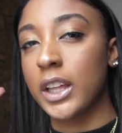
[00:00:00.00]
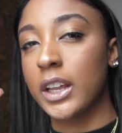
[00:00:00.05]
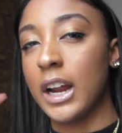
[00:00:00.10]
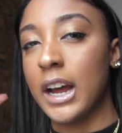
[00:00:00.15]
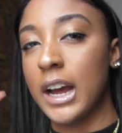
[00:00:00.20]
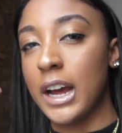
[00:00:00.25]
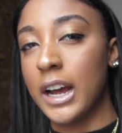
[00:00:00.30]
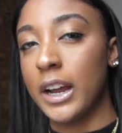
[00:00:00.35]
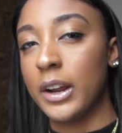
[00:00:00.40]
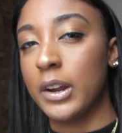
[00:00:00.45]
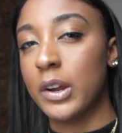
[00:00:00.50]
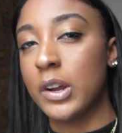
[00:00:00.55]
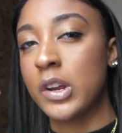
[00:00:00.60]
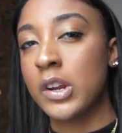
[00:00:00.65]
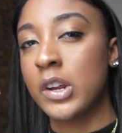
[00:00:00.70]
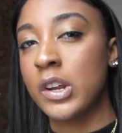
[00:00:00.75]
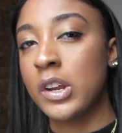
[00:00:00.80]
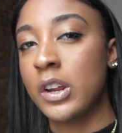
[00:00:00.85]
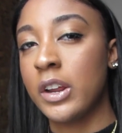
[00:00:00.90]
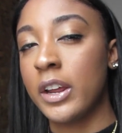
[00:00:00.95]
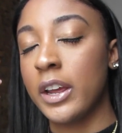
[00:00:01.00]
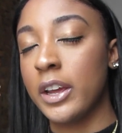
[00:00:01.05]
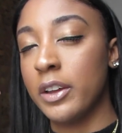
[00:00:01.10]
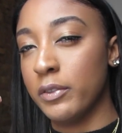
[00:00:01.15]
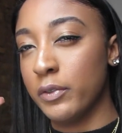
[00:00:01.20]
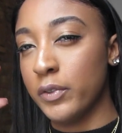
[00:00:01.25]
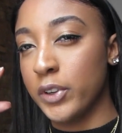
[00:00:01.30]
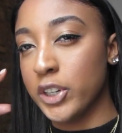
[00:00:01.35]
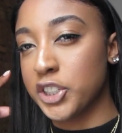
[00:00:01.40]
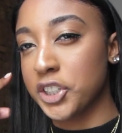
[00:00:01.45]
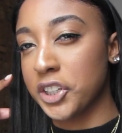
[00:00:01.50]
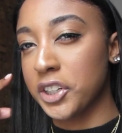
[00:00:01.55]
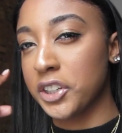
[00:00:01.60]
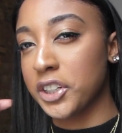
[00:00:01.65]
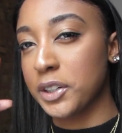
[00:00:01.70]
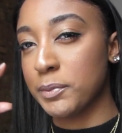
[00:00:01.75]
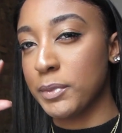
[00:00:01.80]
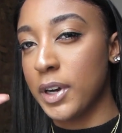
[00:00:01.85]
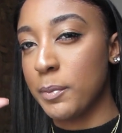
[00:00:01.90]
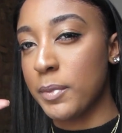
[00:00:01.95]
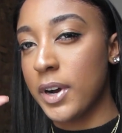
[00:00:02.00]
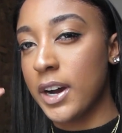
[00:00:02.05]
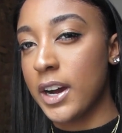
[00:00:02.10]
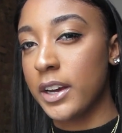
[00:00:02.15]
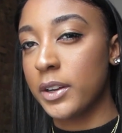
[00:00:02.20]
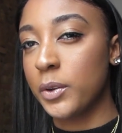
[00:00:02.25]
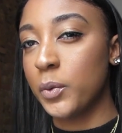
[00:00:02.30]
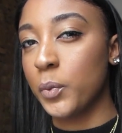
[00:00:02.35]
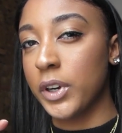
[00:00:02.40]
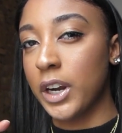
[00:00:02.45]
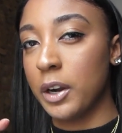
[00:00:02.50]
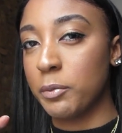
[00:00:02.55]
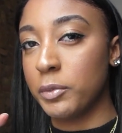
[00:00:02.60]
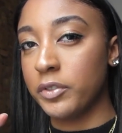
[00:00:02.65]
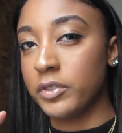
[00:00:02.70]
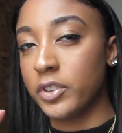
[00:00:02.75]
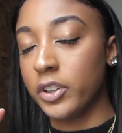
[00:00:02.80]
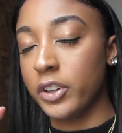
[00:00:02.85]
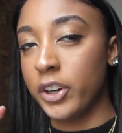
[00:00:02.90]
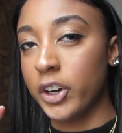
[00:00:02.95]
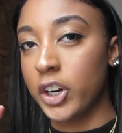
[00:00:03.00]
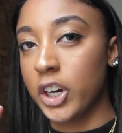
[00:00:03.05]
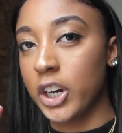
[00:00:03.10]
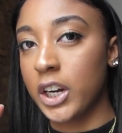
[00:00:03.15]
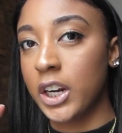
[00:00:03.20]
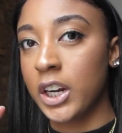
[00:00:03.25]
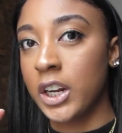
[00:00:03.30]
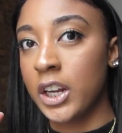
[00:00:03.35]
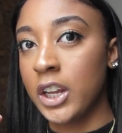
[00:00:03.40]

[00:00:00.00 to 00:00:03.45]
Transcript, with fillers: that I envisioned in my mind when I moved to New York.